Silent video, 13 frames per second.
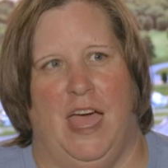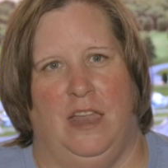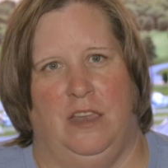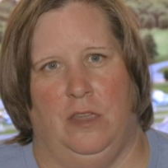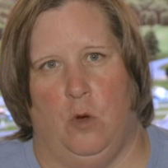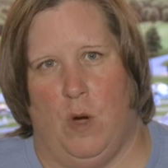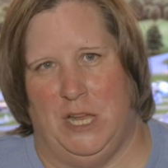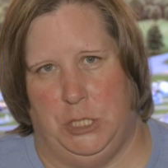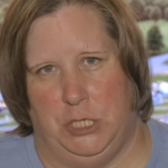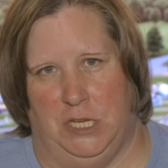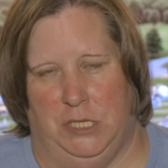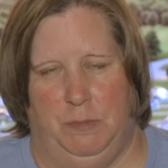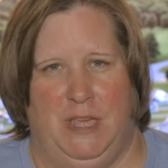that and the
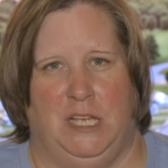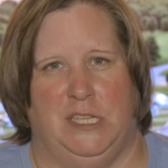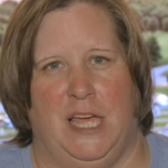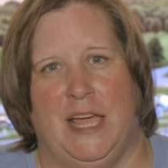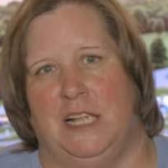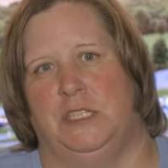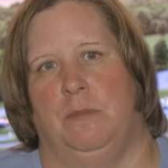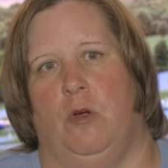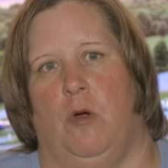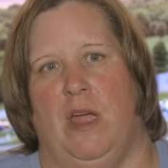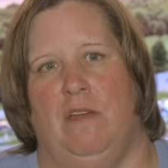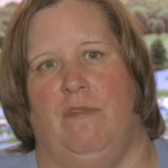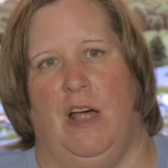questions, because I got some
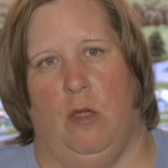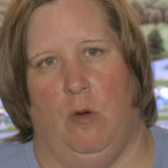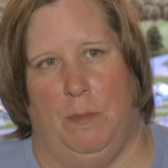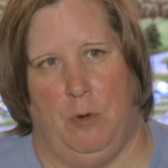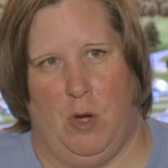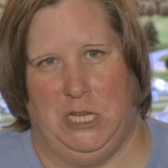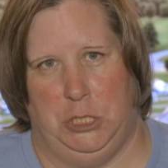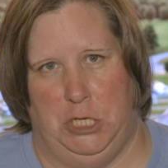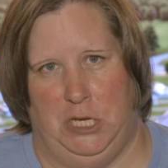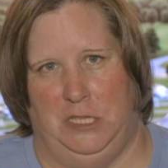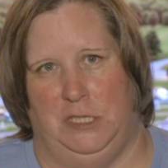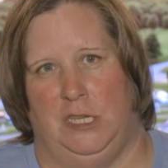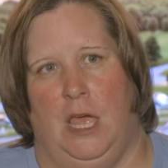great follow-up
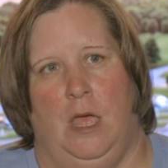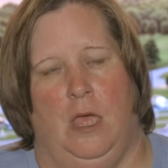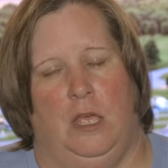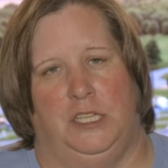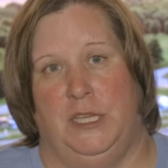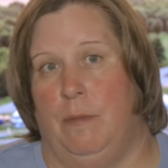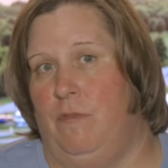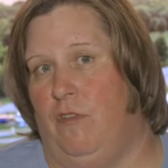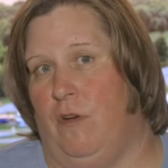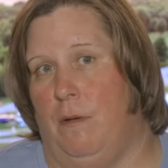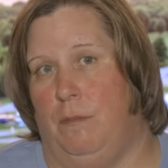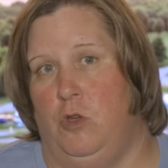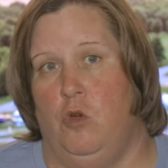questions, some
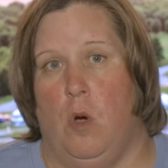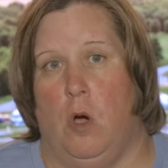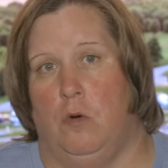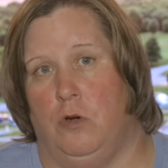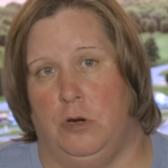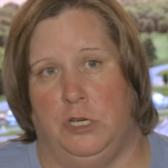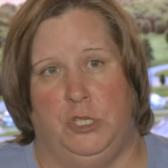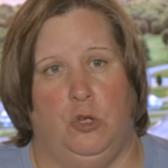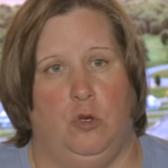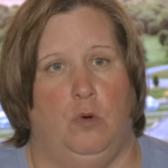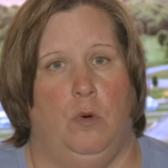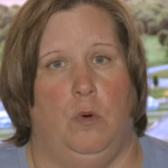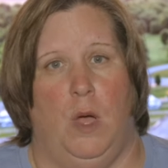from new owners
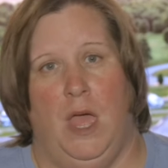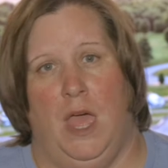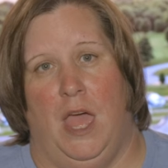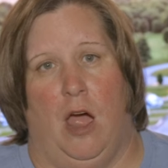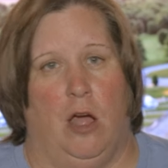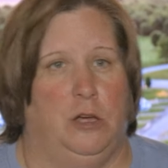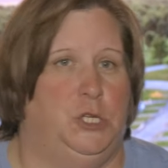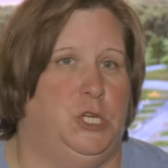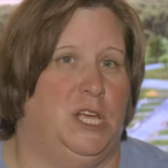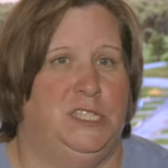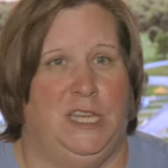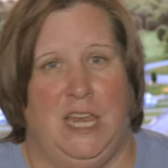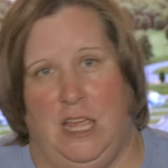who are
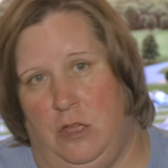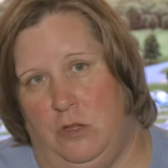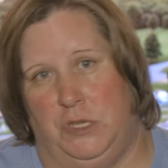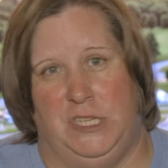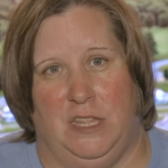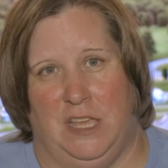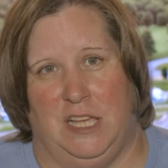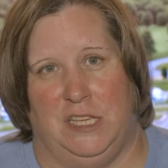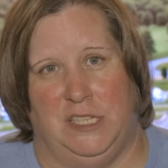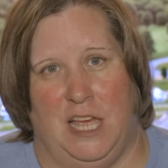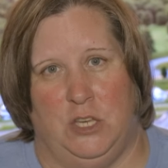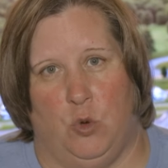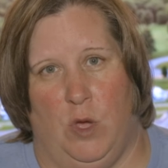just getting used to the
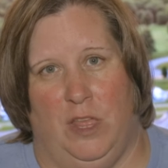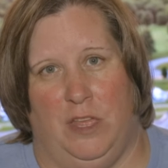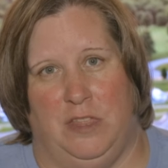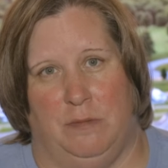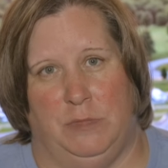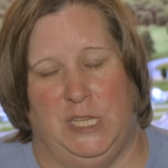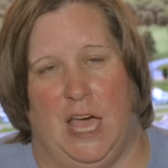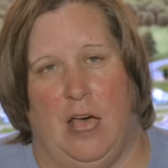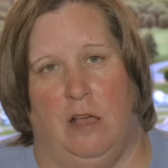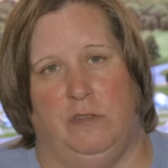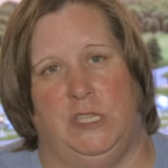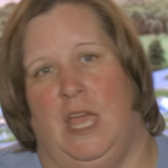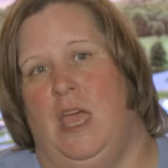cassette toilet
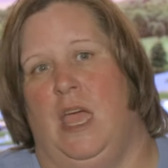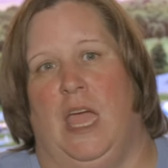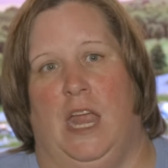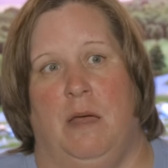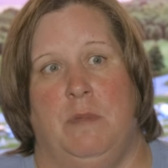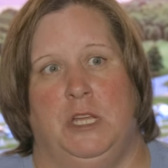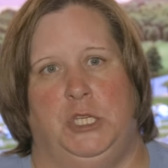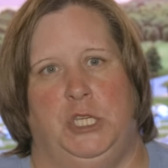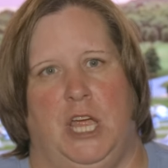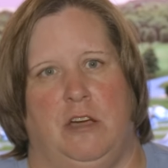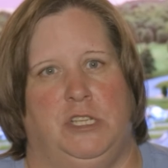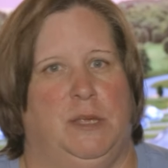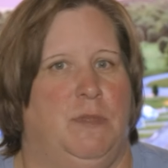themselves, and I'm going to
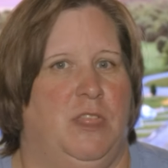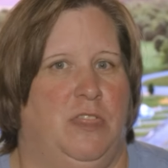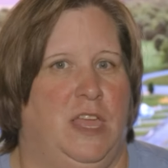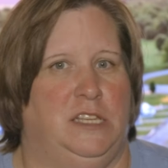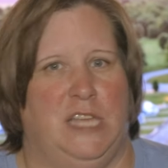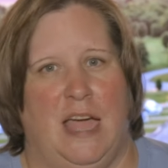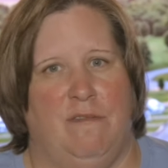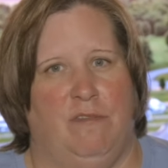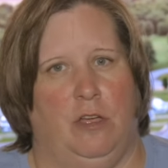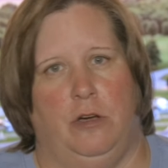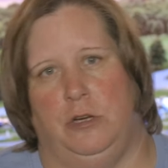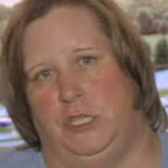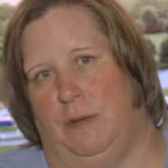share some of the things I've
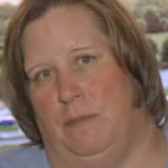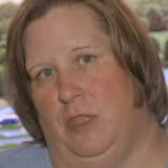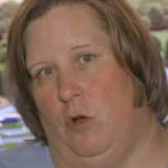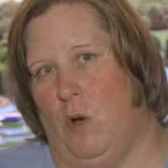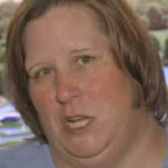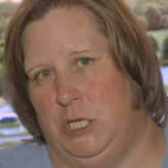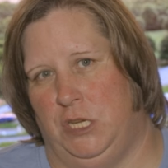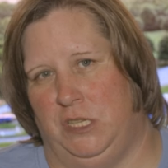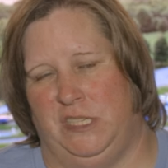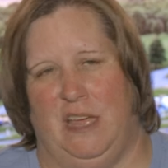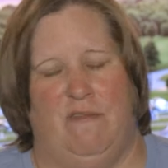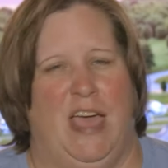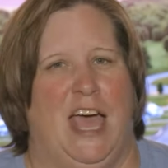learned, some of the
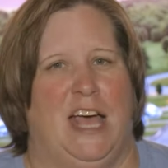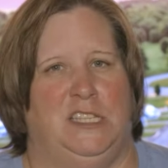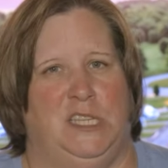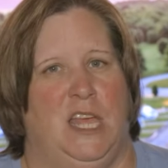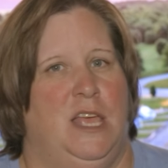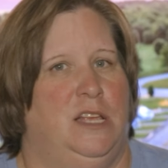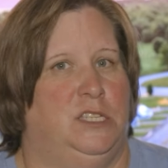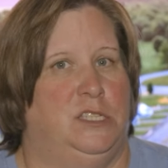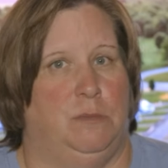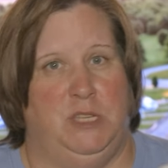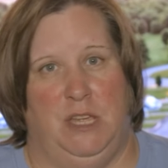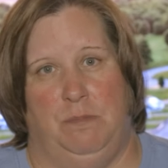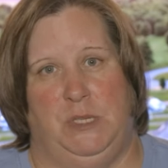questions they've asked,
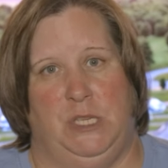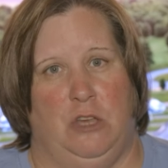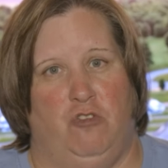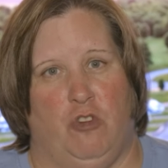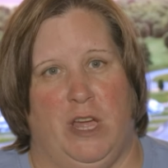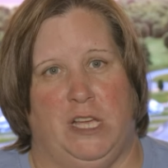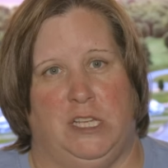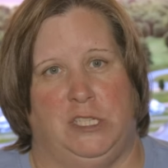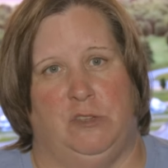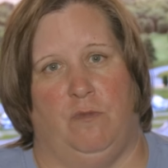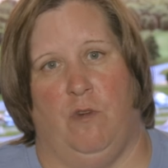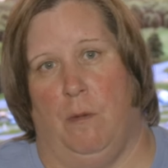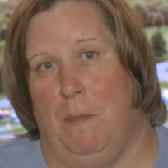some tips and
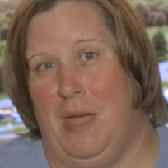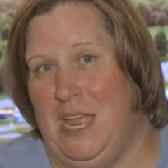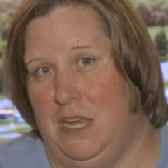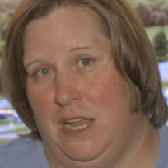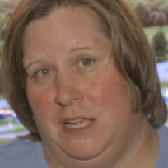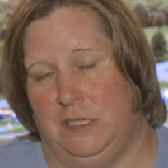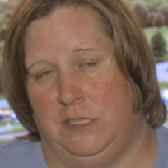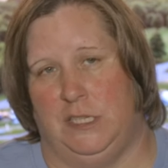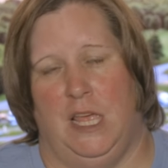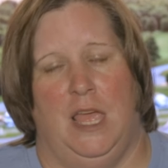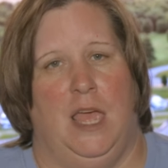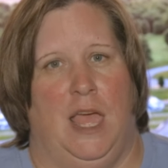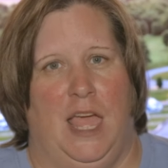tricks for maintenance,
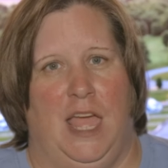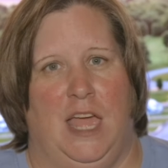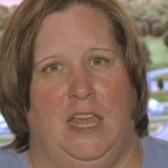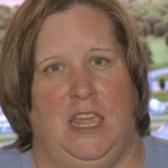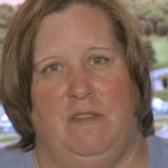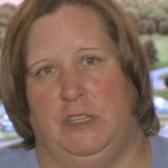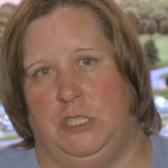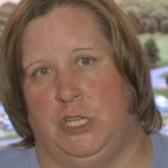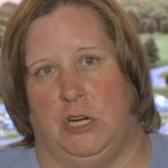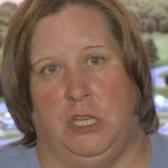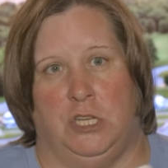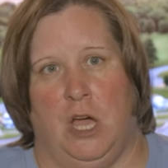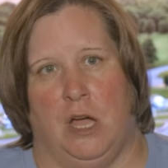and even
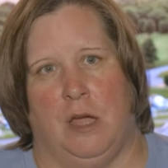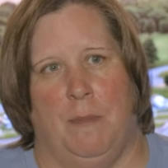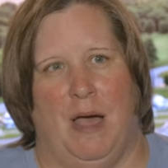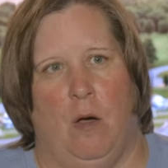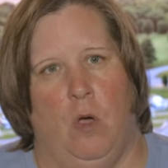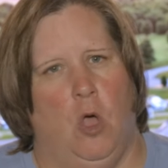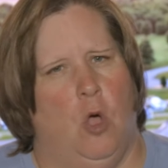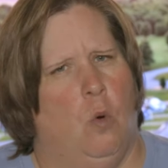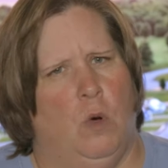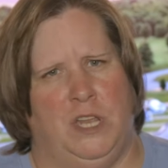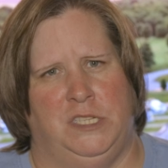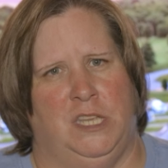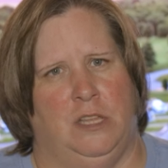start to talk about
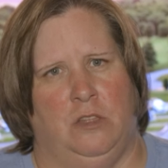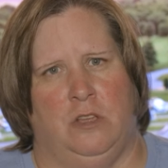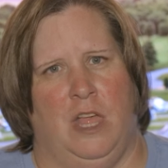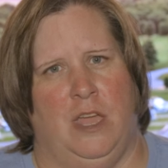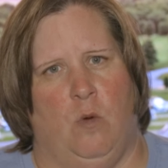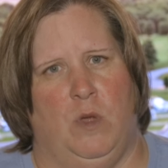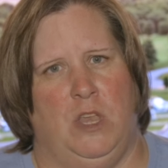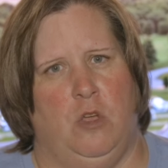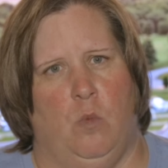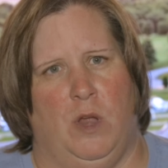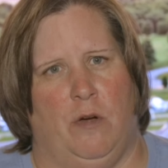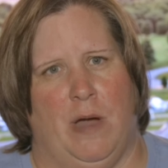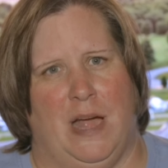what does it look like when
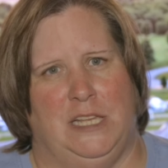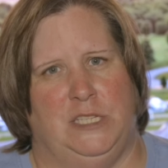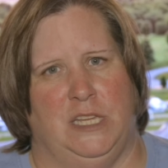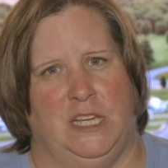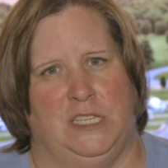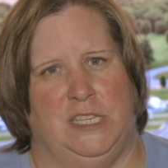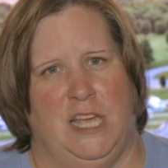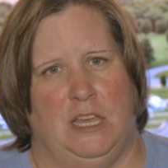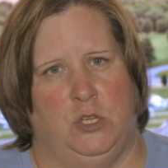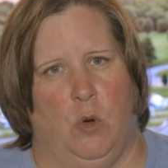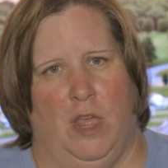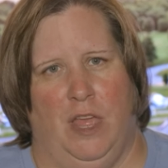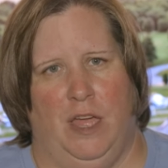you winterize the
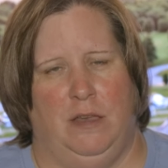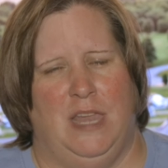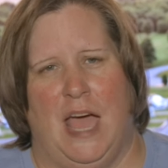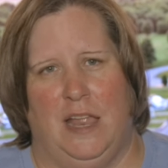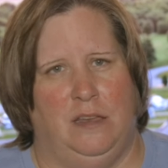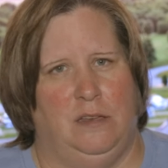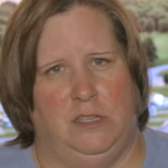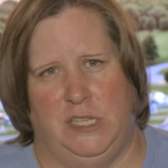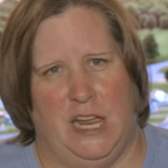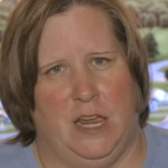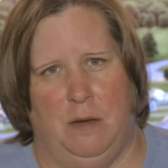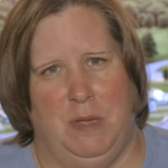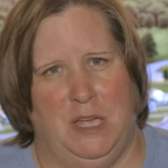cassette toilet. It's
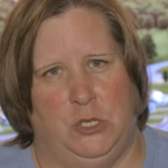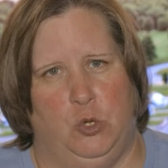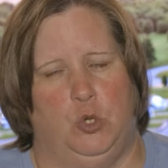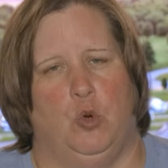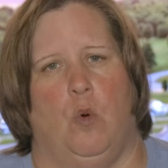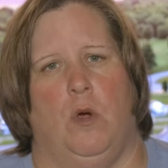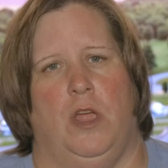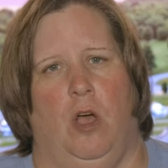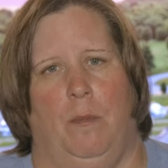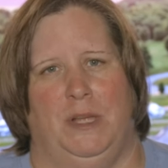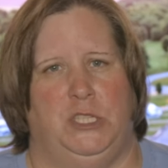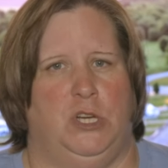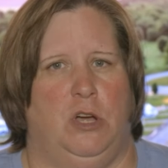not going to be a
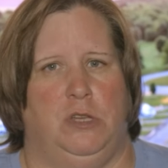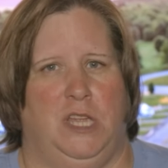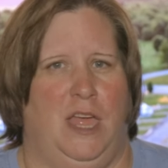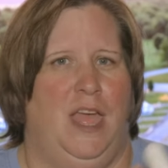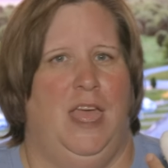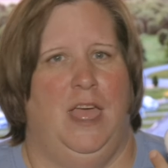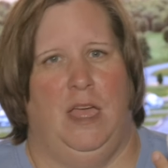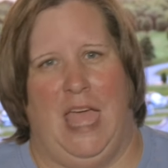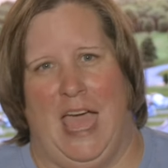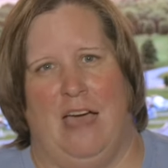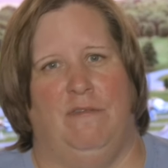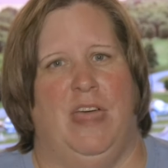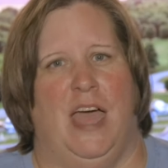tutorial, but start to
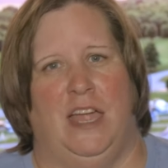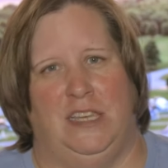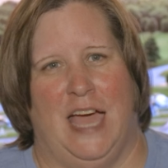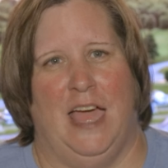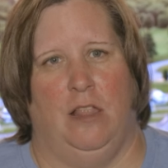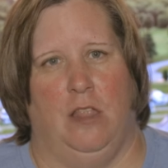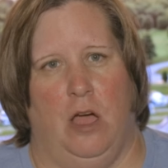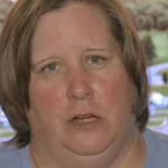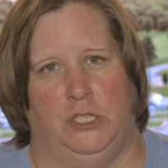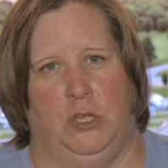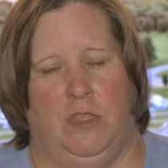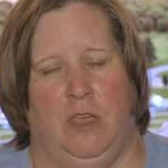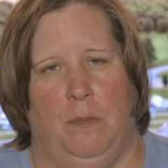have that
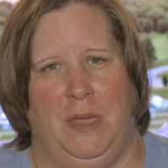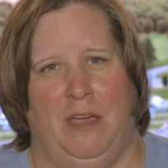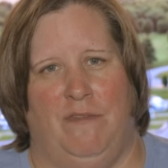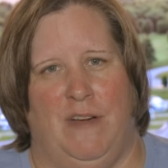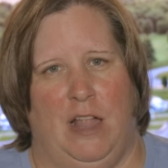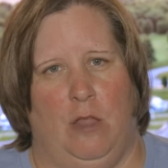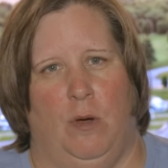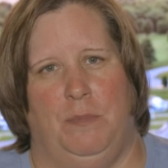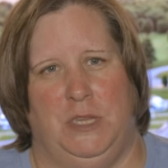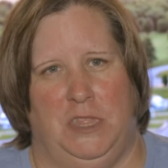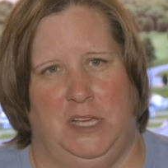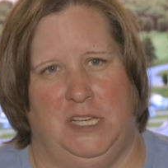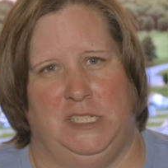dialogue. So there'll be a
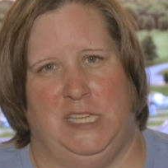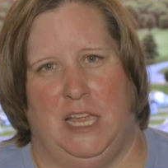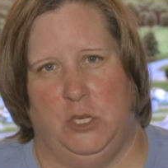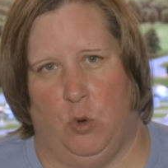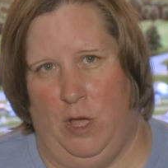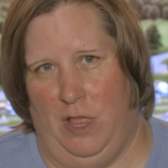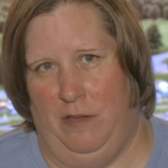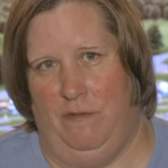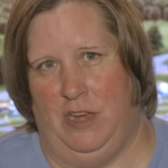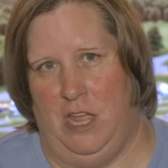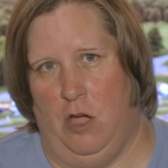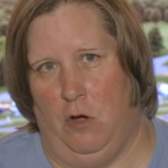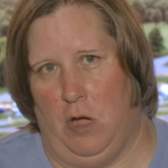follow-up to the cassette toilet
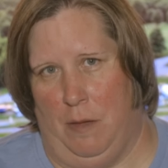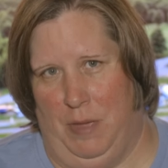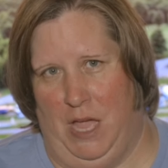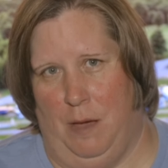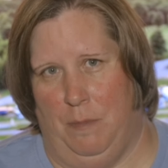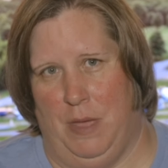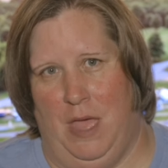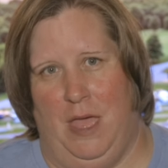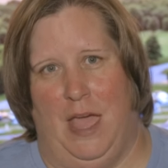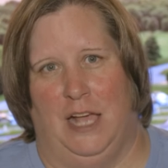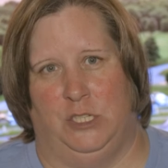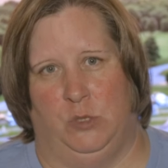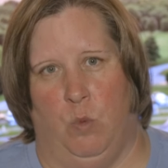video coming up
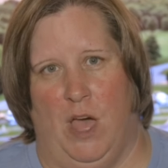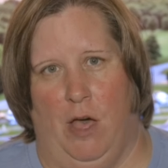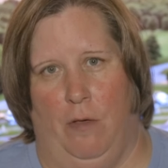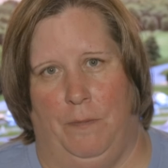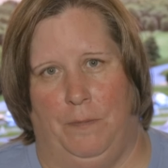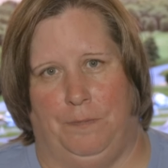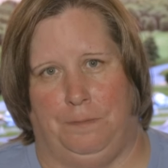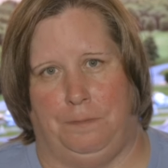as well.